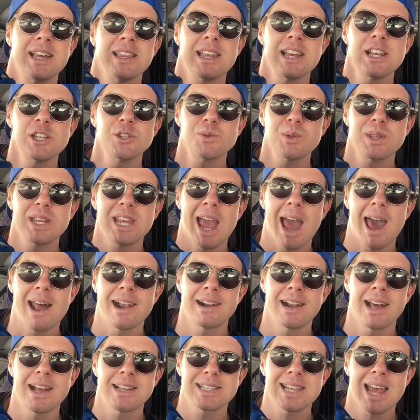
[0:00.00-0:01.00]
These were the
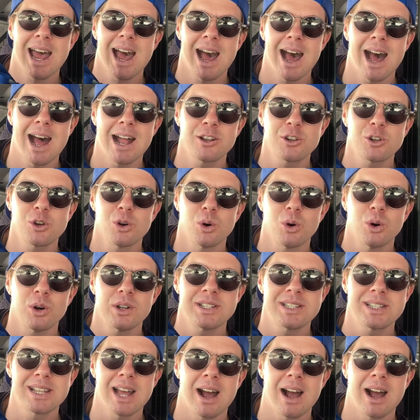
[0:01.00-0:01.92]
Adidas Hardcore